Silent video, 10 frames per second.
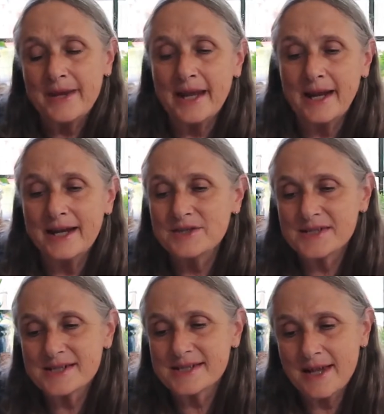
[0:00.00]
And I
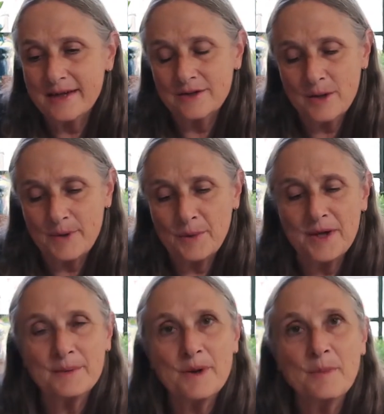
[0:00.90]
just decided on my
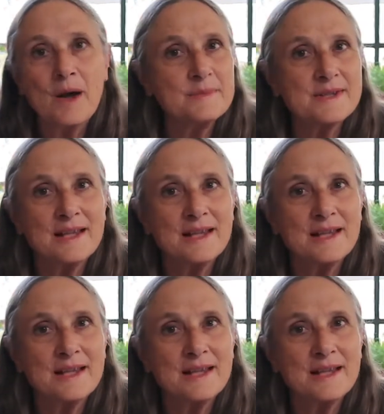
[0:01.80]
way to my mom's,